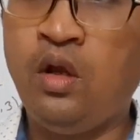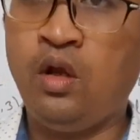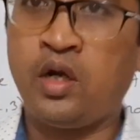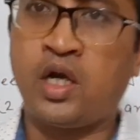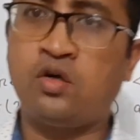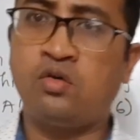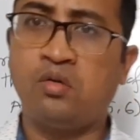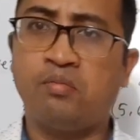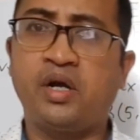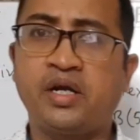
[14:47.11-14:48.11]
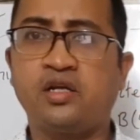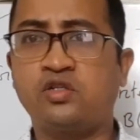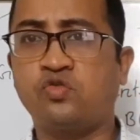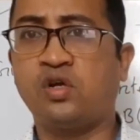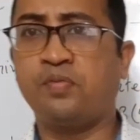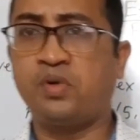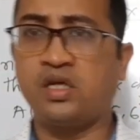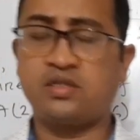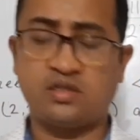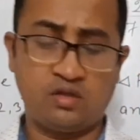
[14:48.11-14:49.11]
Now my dear student,
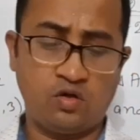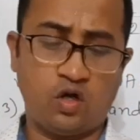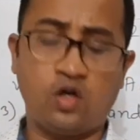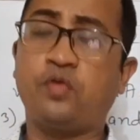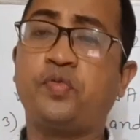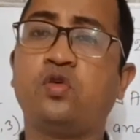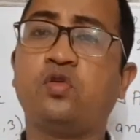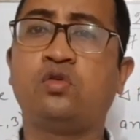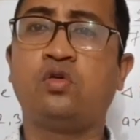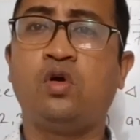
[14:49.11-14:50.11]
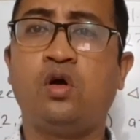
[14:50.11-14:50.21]
please all of you